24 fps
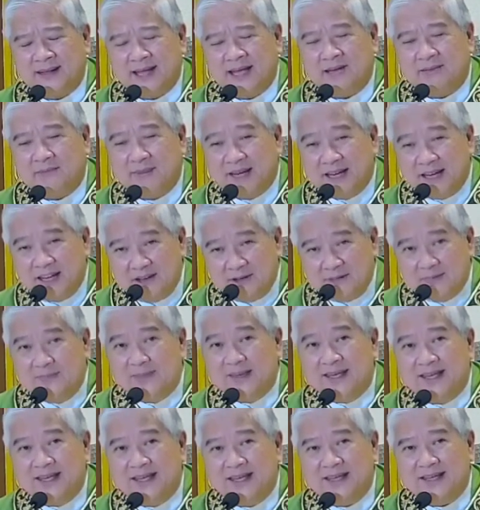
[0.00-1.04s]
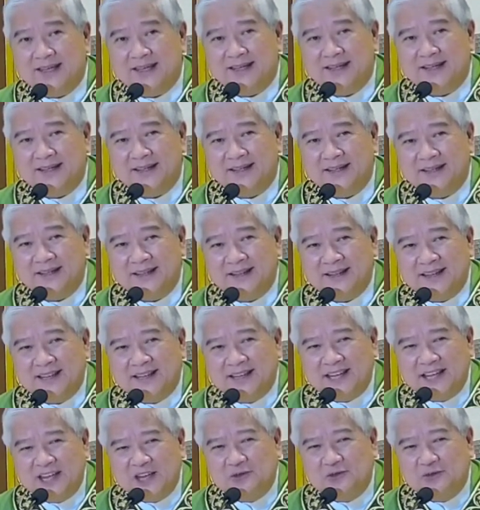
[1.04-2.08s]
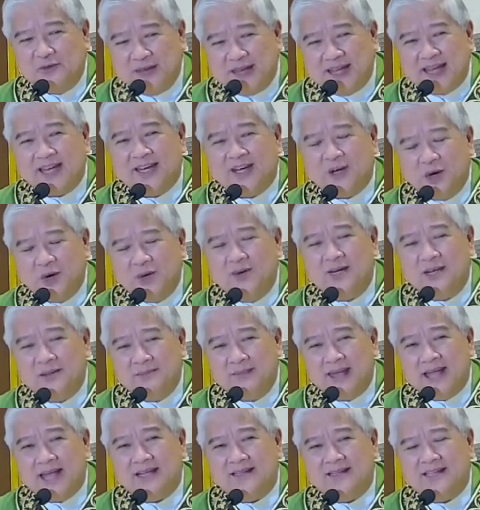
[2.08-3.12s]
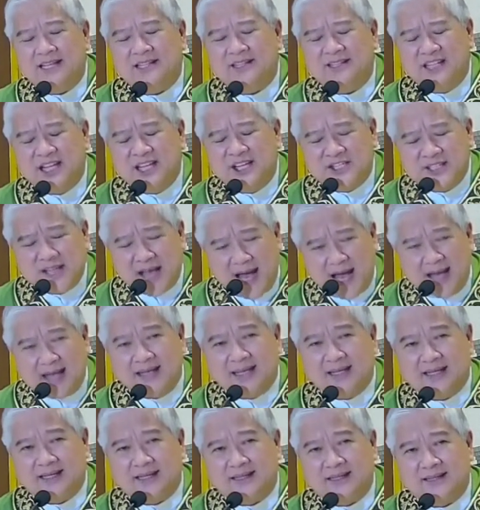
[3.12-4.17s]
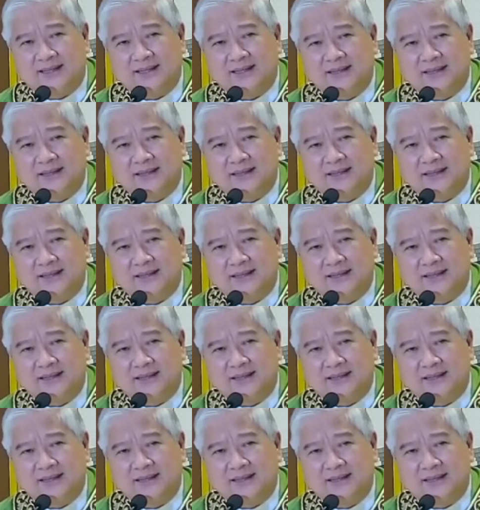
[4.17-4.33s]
And believe me, if we can only make that desire